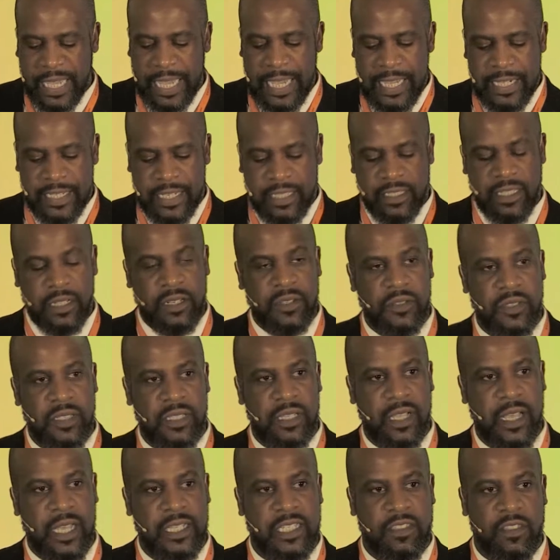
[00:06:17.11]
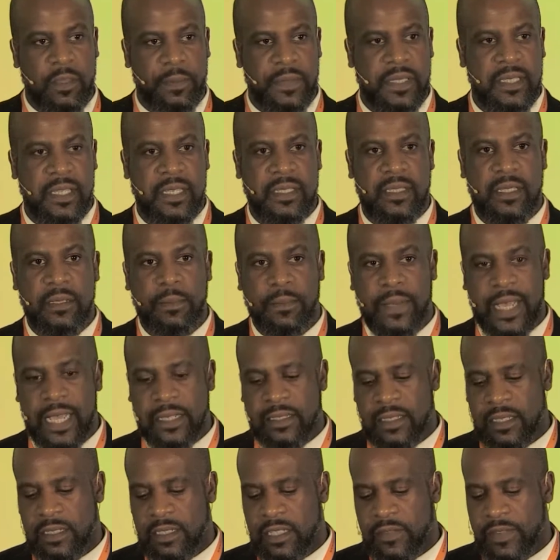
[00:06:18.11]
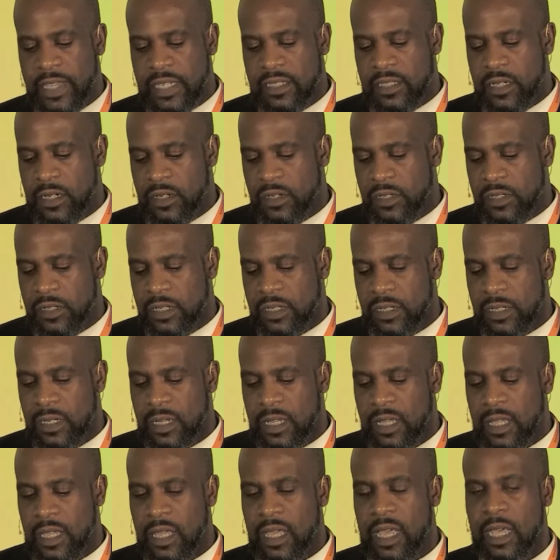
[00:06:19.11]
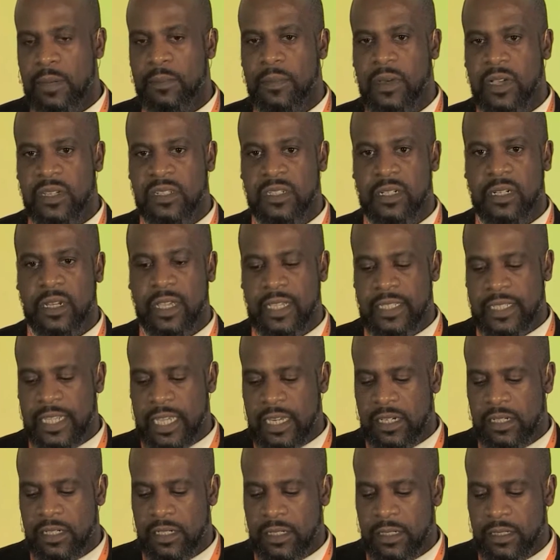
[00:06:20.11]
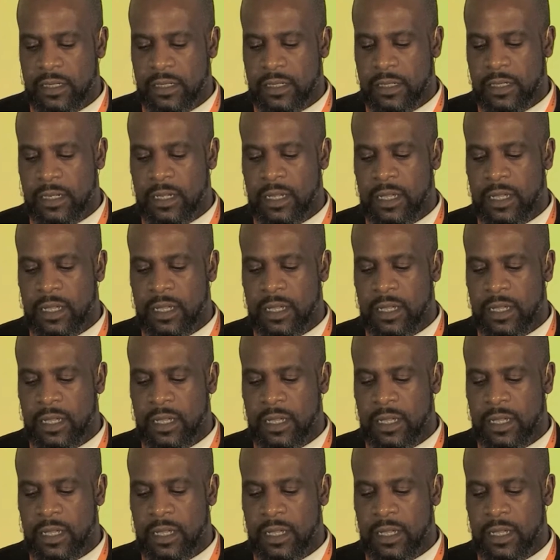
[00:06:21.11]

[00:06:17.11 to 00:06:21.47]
easy to lose sight of the persistent patterns of exclusion and marginalisation